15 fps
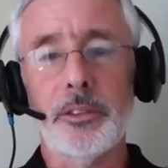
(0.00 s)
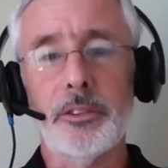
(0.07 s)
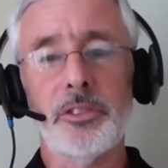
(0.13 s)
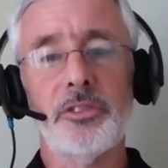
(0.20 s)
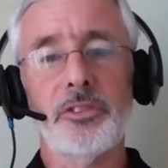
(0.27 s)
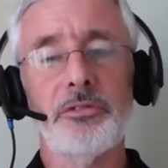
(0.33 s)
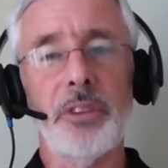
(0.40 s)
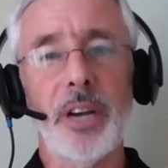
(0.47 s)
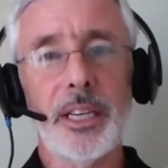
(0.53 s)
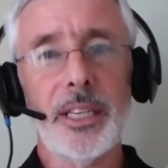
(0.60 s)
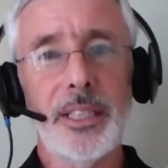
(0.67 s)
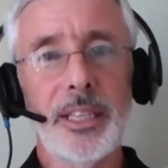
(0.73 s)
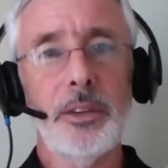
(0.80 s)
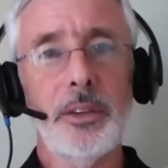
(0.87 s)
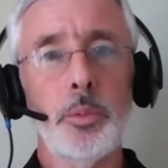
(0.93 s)

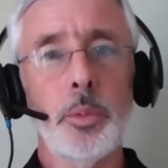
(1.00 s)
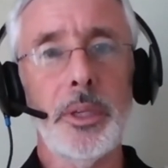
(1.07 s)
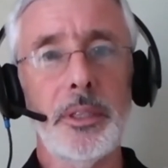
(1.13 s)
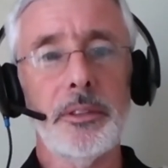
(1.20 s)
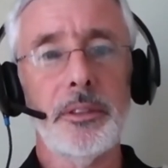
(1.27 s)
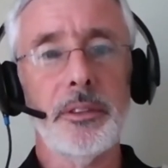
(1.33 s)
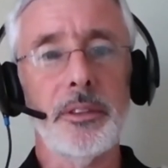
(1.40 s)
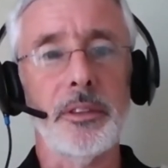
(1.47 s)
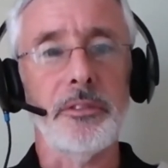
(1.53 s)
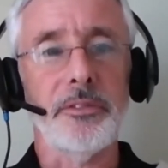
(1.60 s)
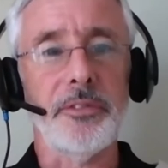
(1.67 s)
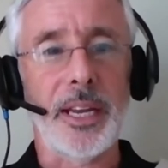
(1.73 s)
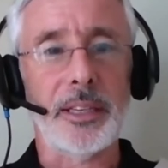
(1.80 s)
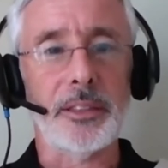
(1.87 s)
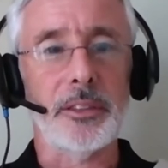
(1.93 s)
struggling with the
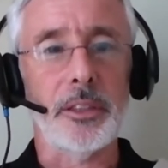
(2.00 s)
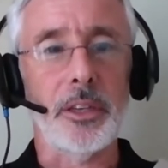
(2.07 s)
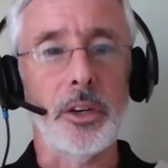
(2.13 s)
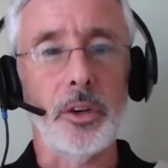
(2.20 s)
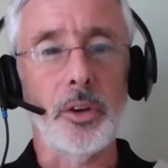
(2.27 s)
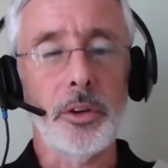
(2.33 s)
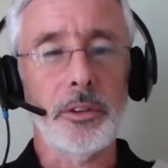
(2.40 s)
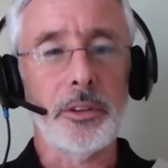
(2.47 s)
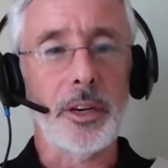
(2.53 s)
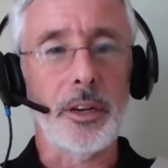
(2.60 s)
fact that a lot of